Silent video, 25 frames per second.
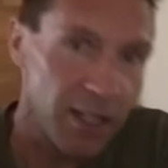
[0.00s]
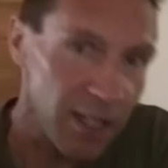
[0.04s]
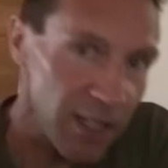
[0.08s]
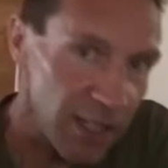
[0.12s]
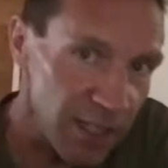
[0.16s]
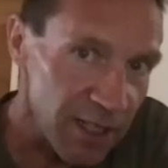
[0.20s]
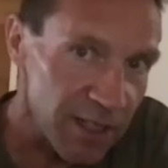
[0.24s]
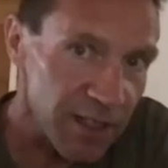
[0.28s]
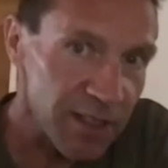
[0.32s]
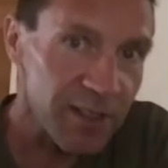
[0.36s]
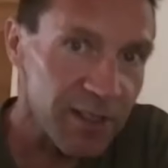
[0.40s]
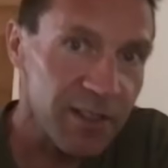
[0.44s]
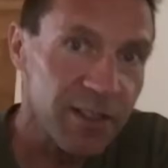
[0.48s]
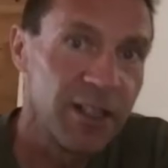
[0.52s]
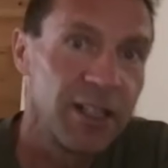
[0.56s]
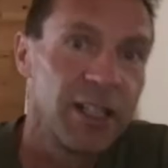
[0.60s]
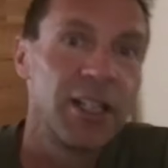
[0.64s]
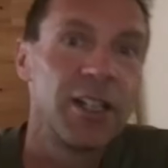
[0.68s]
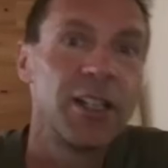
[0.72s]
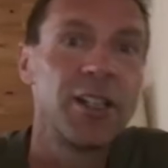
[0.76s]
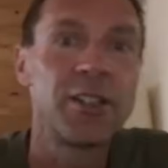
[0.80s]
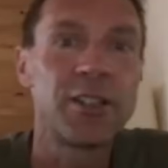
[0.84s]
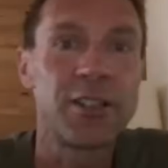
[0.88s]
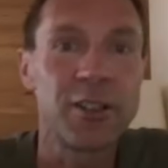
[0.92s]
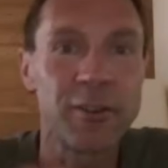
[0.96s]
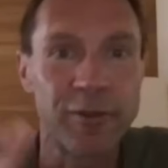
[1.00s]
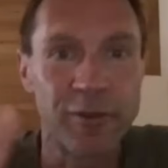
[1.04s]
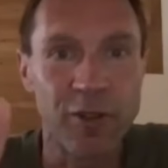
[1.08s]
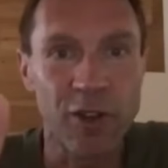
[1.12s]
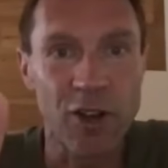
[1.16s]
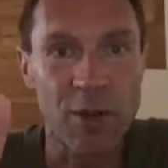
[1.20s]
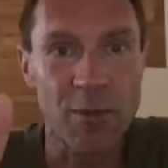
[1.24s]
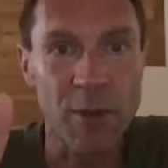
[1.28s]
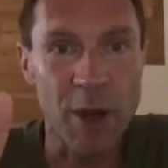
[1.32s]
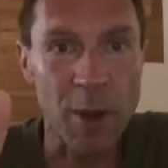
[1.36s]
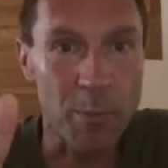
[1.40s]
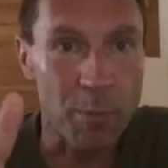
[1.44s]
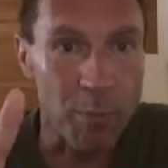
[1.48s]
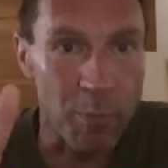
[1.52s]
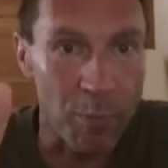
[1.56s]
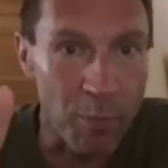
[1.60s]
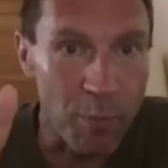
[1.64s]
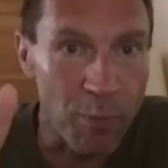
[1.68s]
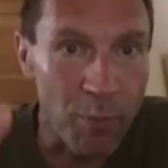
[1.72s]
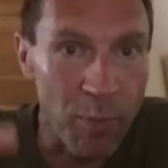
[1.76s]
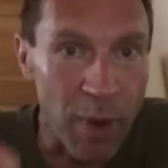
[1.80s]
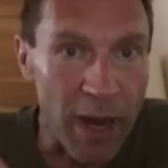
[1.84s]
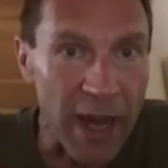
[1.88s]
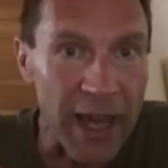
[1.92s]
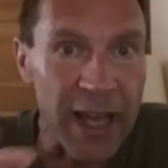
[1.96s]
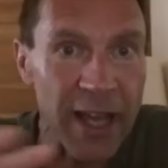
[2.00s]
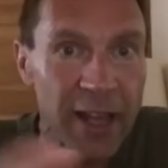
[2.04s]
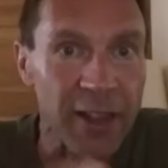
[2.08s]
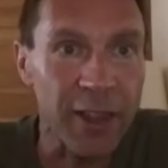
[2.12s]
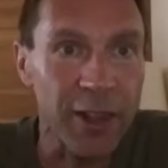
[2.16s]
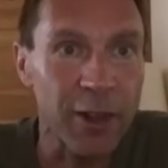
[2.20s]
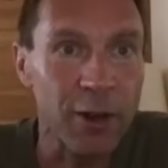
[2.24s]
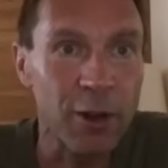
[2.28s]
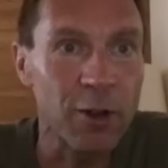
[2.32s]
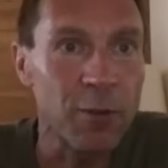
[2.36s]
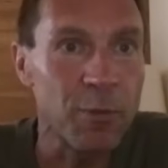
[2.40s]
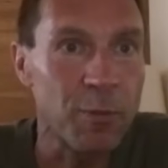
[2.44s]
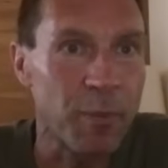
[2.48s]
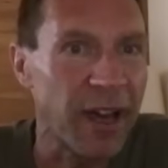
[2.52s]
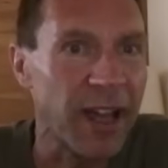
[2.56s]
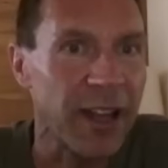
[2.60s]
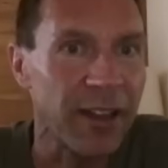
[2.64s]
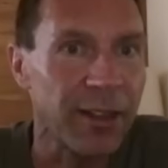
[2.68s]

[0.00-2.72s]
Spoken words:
is the former biathlon,